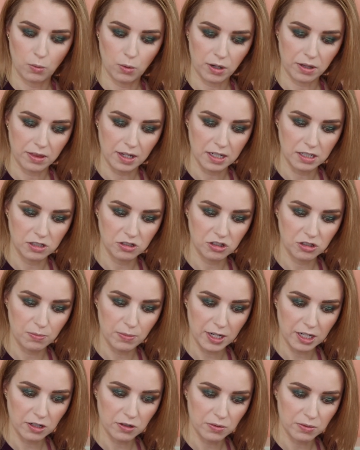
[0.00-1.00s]
Work that into
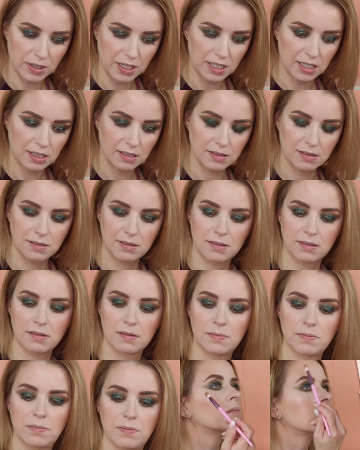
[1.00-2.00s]
my
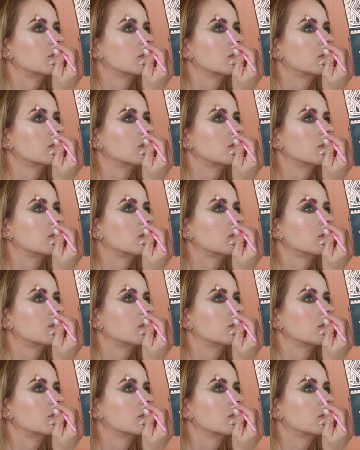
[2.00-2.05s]
crease.